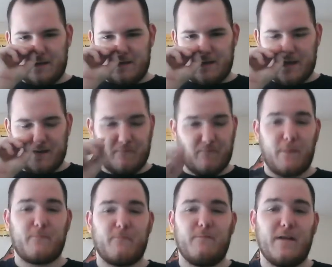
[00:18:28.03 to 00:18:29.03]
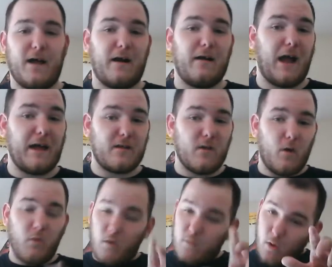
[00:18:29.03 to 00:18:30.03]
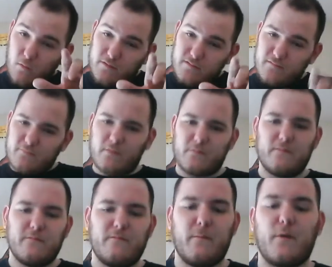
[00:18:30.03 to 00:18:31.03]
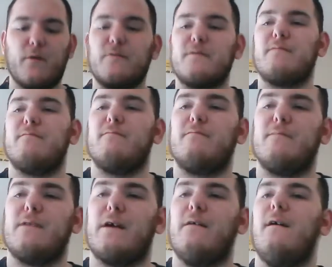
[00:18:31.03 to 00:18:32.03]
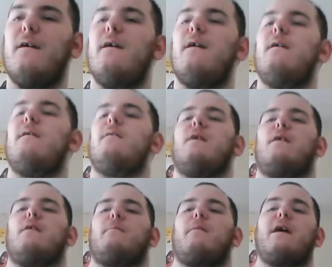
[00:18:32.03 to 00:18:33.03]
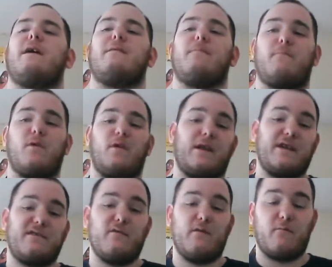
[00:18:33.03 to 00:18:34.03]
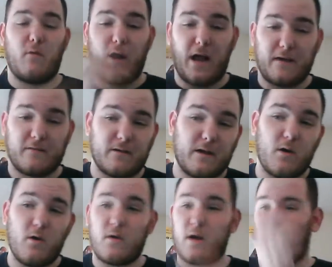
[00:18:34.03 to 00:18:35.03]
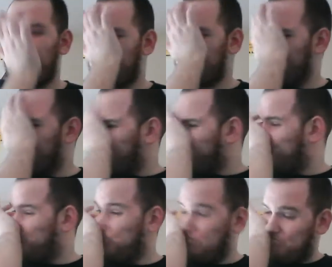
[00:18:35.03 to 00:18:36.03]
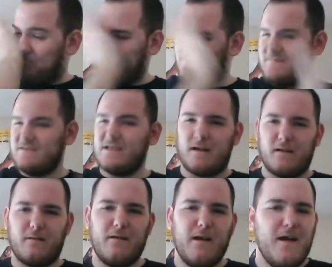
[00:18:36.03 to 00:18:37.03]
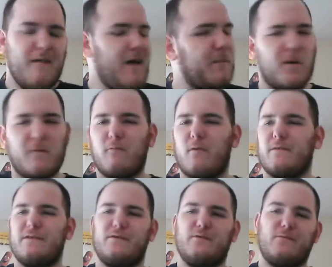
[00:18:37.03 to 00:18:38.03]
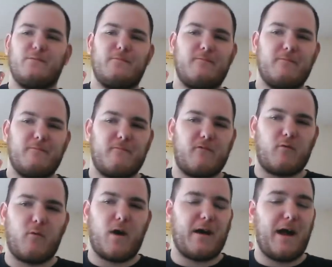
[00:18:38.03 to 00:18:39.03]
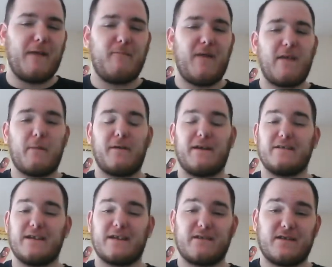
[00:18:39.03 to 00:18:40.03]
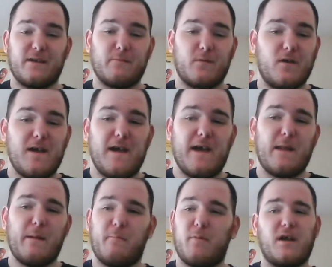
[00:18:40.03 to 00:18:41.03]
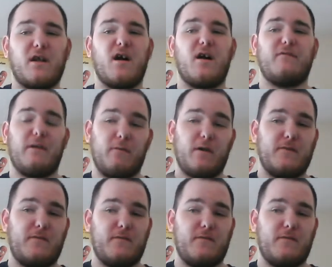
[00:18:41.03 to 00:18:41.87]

it rep. I'll go into it from the post, you know. I'll probably put a link to it more actually going up. You know, I've been wanting to do it for a while. I've had it playing late September, and it putting it off, and with